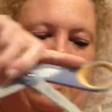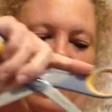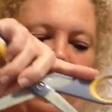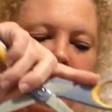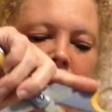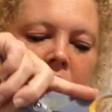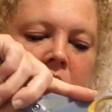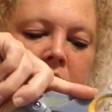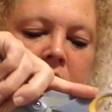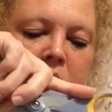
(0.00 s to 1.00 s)
How
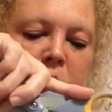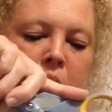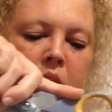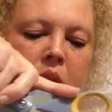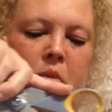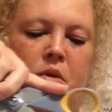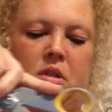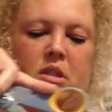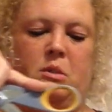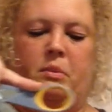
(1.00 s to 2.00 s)
odd. This is probably the most
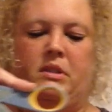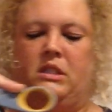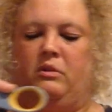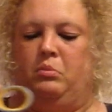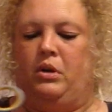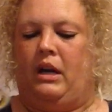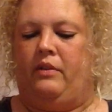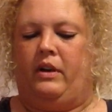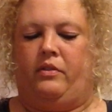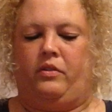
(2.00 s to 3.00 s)
expensive book
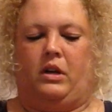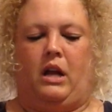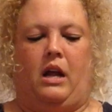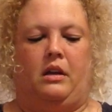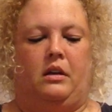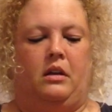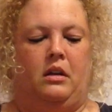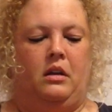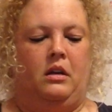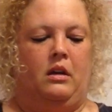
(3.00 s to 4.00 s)
I've ever gotten
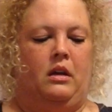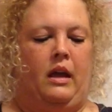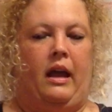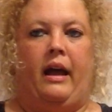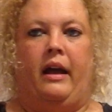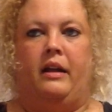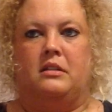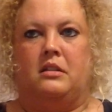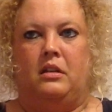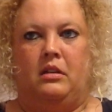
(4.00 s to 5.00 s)

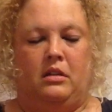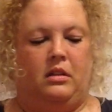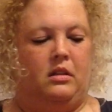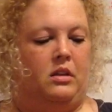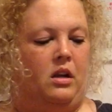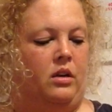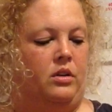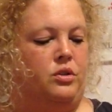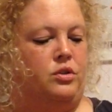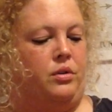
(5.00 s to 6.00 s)
at the
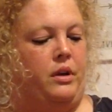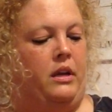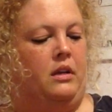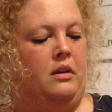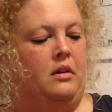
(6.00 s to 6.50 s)
Dollar Tree.